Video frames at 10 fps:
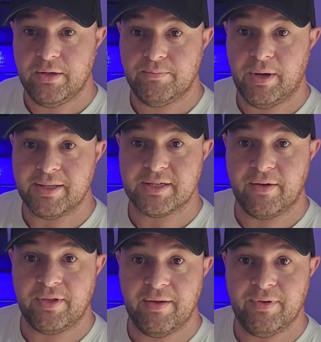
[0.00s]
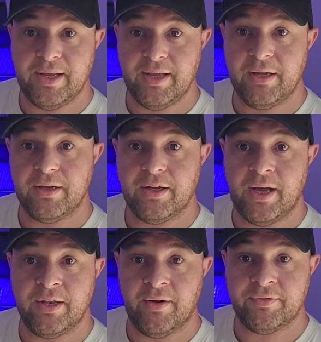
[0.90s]
but I've given it
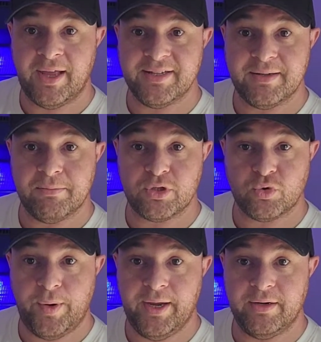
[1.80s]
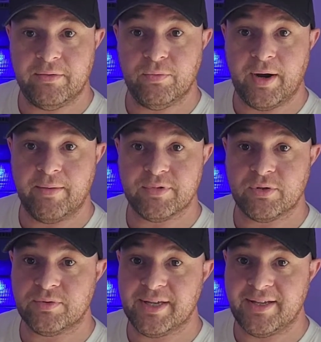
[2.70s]
enough days in between where I'm
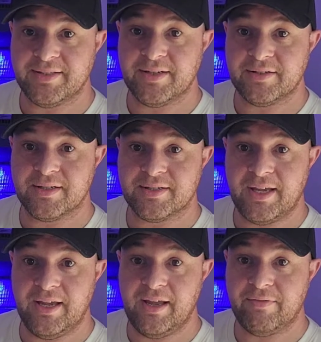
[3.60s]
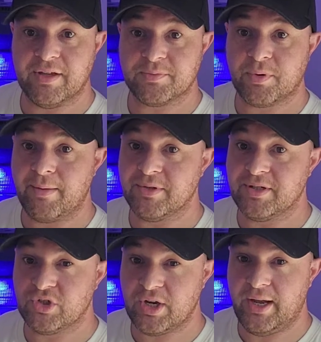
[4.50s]
still testing to see if those
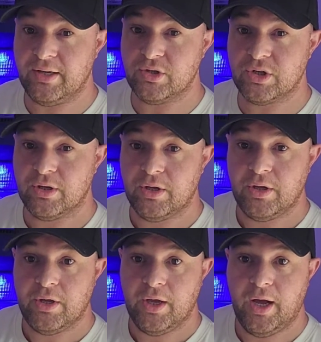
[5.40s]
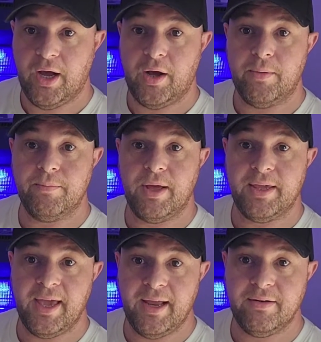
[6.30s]
parameters change. Um,
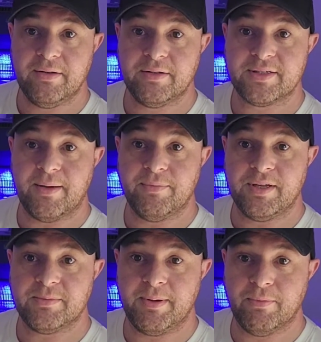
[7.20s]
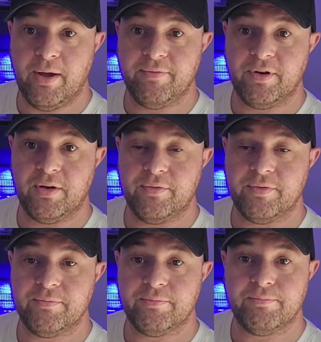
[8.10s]
again, something to be mindful of.
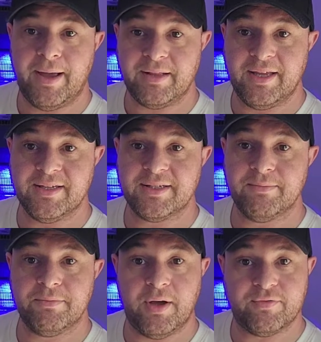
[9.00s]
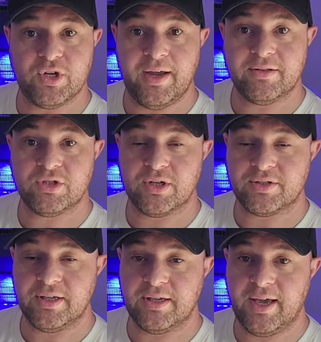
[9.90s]
Magnesium, I've checked
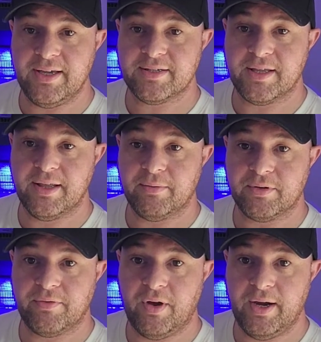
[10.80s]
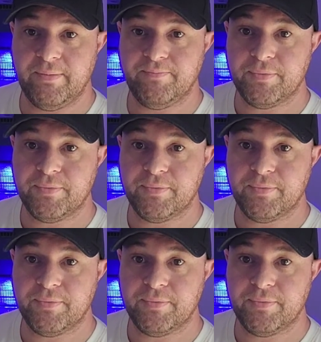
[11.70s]
just in case, and that was fine.